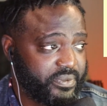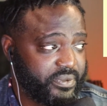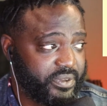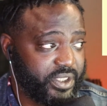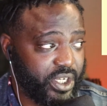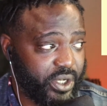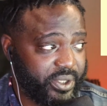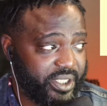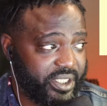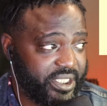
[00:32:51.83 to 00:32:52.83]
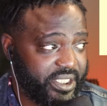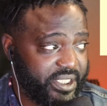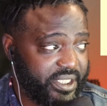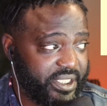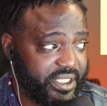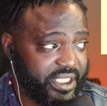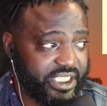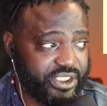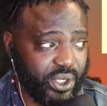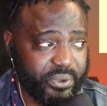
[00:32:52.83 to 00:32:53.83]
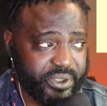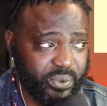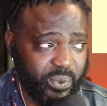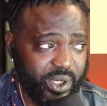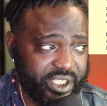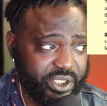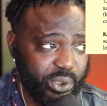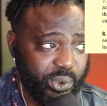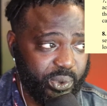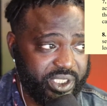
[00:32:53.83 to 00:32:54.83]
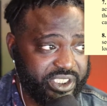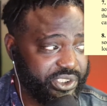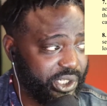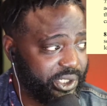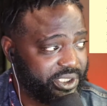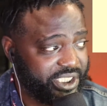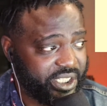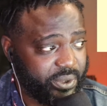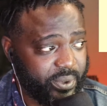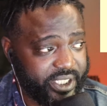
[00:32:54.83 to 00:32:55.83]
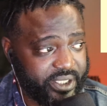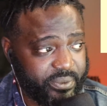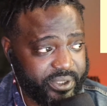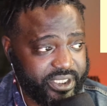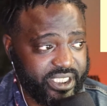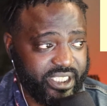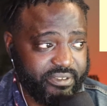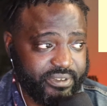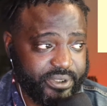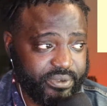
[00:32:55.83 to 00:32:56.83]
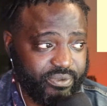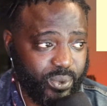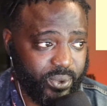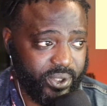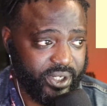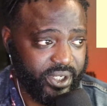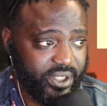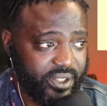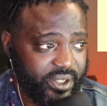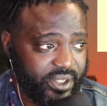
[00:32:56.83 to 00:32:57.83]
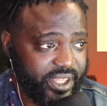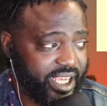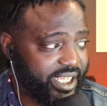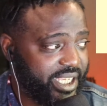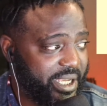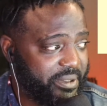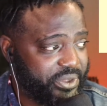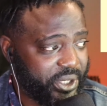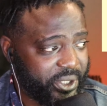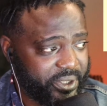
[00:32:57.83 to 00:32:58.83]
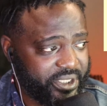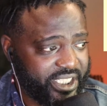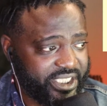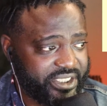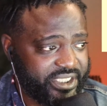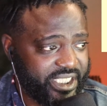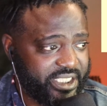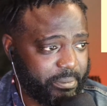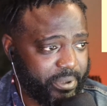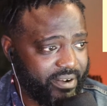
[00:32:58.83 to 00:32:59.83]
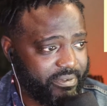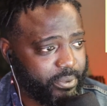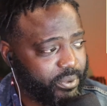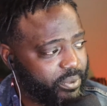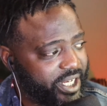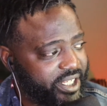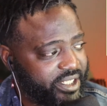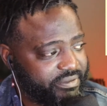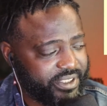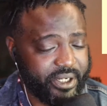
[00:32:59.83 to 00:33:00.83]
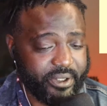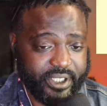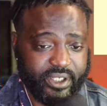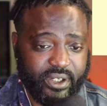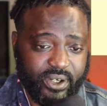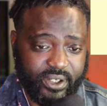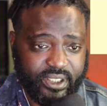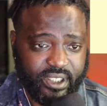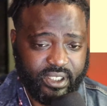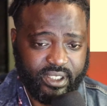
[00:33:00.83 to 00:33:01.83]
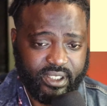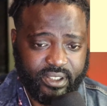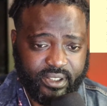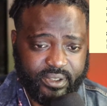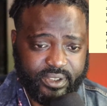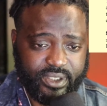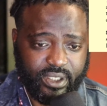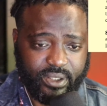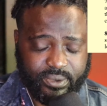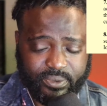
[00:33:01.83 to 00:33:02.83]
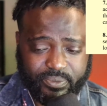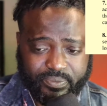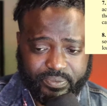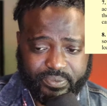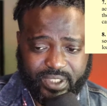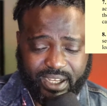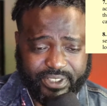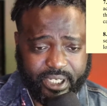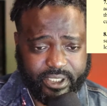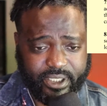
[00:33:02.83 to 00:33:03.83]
You know, it is only one who is thoroughly acquainted with the evils of war that can thoroughly understand the profitable way of carrying it on. You know, I've carried